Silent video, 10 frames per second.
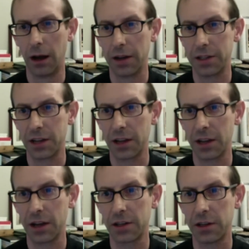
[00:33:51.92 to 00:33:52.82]
say
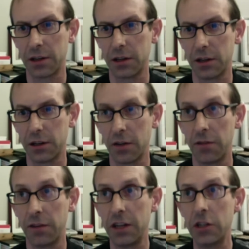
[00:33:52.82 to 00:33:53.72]
that in kind of
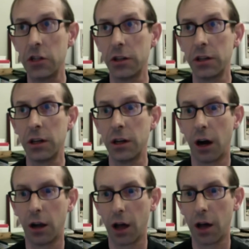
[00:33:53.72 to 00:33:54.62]
digitally, a
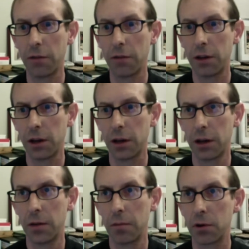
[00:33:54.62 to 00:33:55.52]
lot of the
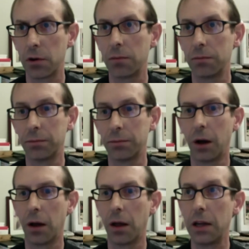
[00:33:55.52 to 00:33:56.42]

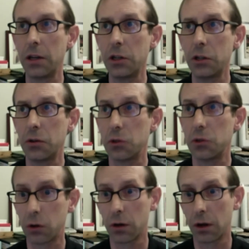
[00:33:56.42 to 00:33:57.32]
issues
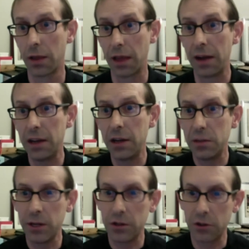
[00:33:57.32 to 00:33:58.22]
that needed to
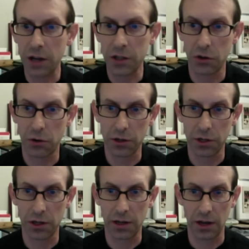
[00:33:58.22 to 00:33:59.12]
be addressed in order to
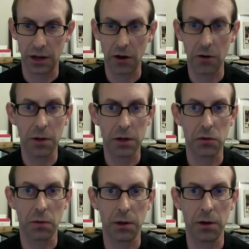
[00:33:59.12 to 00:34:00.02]
get Arabic to
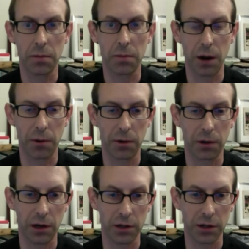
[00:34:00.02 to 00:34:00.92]
appear properly
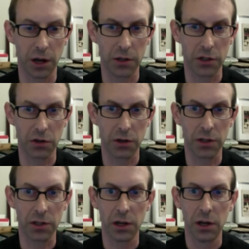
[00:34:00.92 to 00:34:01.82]
on
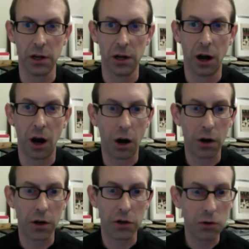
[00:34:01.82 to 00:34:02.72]
screens
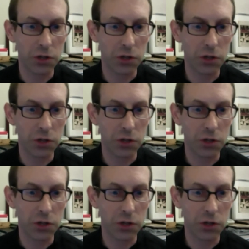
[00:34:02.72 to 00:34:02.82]
don't